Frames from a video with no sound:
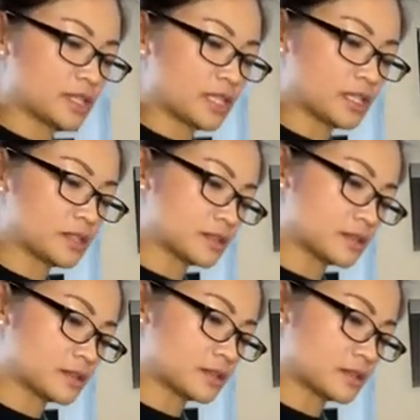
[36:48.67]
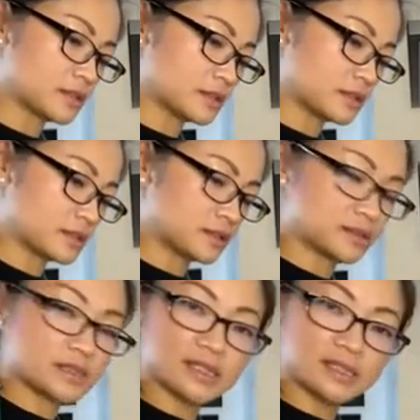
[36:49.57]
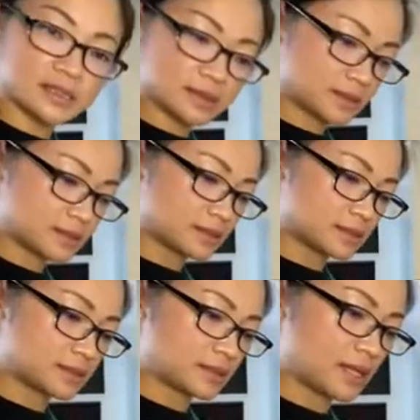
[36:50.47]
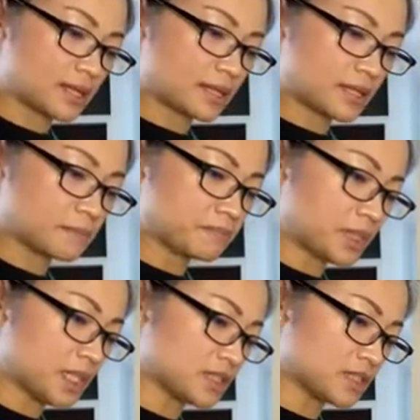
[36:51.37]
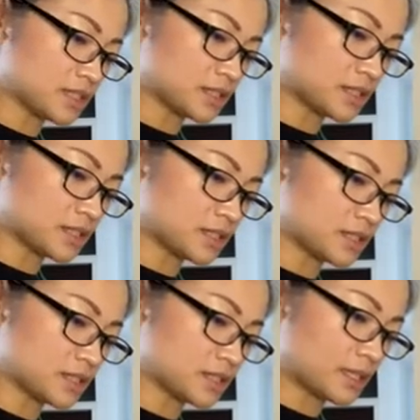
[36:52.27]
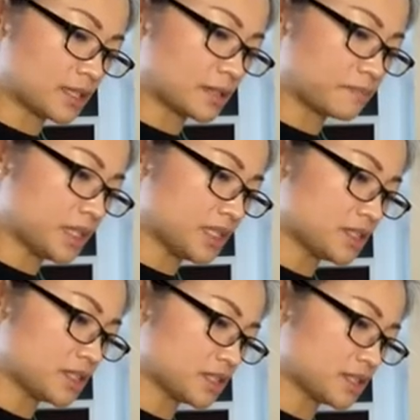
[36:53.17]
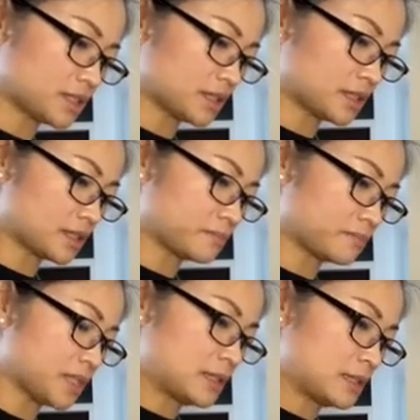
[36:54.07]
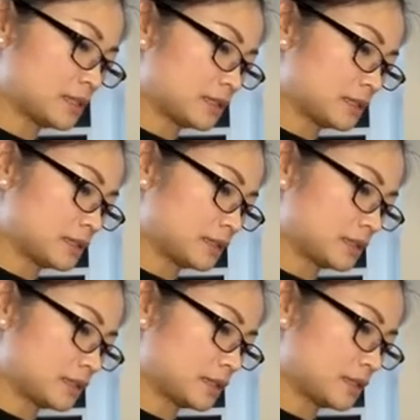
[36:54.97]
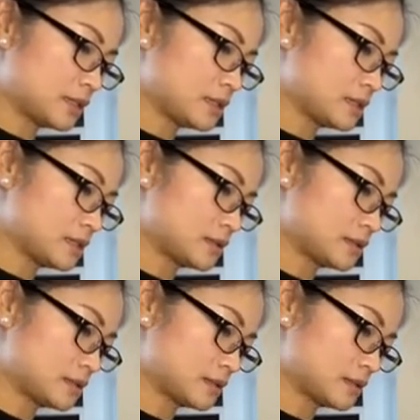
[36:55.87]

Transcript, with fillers: So you can just take and pinch, take and pinch, take and pinch, okay?